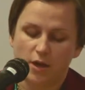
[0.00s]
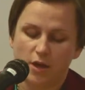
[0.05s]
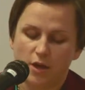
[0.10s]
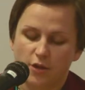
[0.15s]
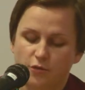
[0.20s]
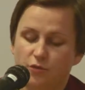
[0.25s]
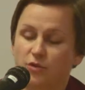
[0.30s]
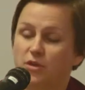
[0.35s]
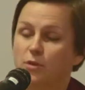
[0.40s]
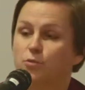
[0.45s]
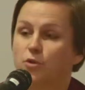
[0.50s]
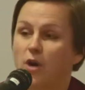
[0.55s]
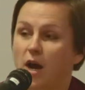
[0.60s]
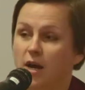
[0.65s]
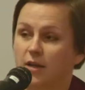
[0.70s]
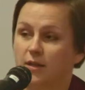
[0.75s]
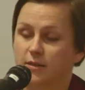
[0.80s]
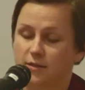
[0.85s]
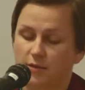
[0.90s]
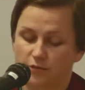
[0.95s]
through the
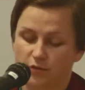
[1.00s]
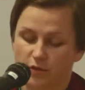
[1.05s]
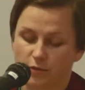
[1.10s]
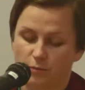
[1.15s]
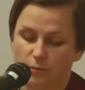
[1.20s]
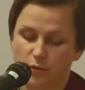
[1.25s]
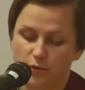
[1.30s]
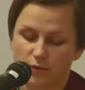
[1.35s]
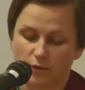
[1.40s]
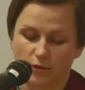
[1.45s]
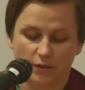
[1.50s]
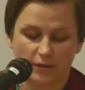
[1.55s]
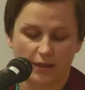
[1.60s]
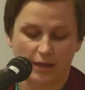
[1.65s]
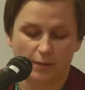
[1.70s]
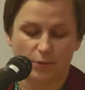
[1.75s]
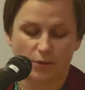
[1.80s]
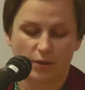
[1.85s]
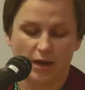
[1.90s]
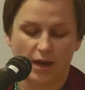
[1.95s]
products of their musical
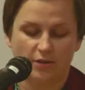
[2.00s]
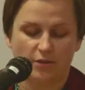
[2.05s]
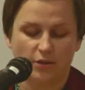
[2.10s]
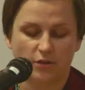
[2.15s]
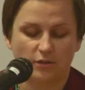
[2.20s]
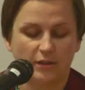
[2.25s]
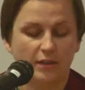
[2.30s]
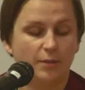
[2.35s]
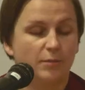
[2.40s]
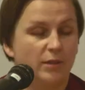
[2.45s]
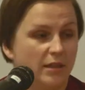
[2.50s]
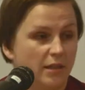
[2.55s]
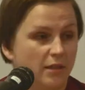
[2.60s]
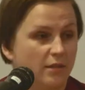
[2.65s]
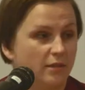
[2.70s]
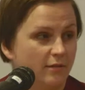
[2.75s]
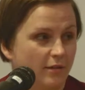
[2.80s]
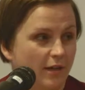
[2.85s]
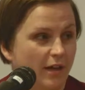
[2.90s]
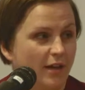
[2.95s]
labor and their limited